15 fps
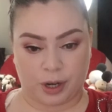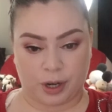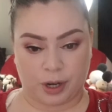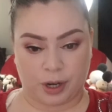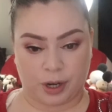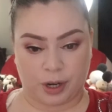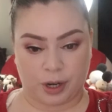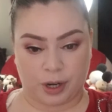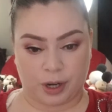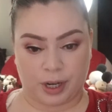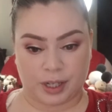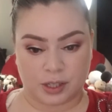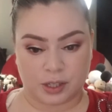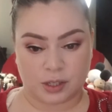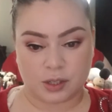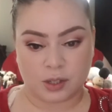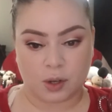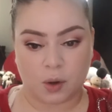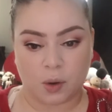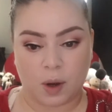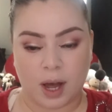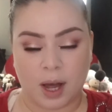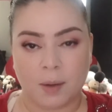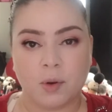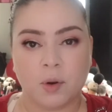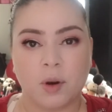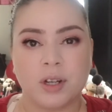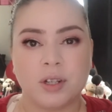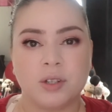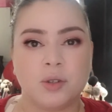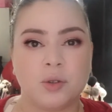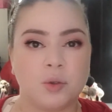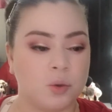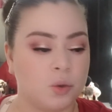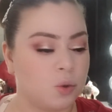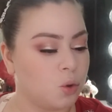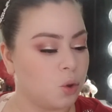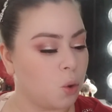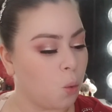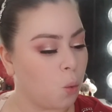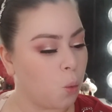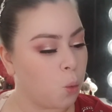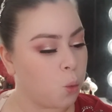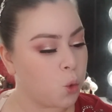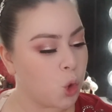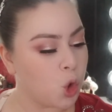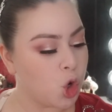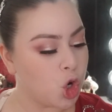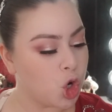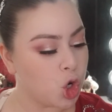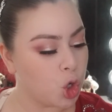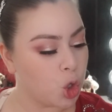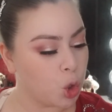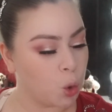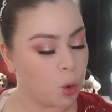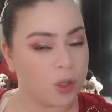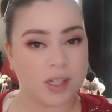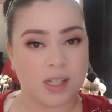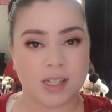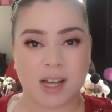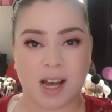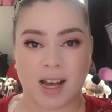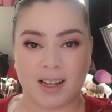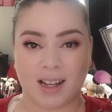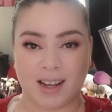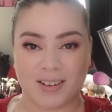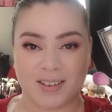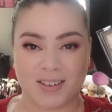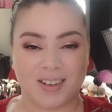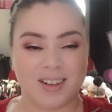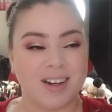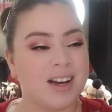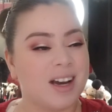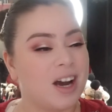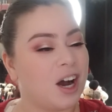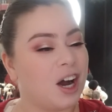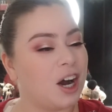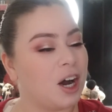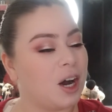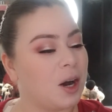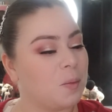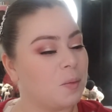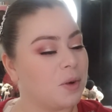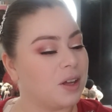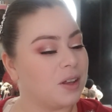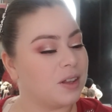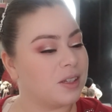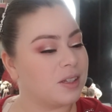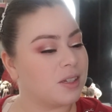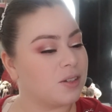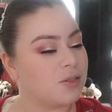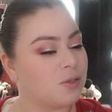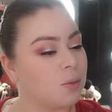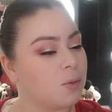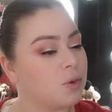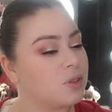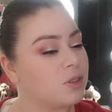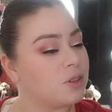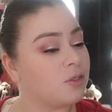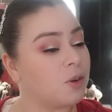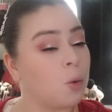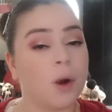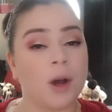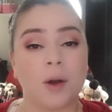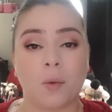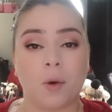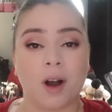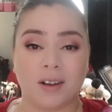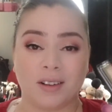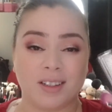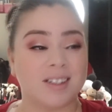Alright, so I'm going to use this highlighter. This is from, who's it from? Wet n Wild.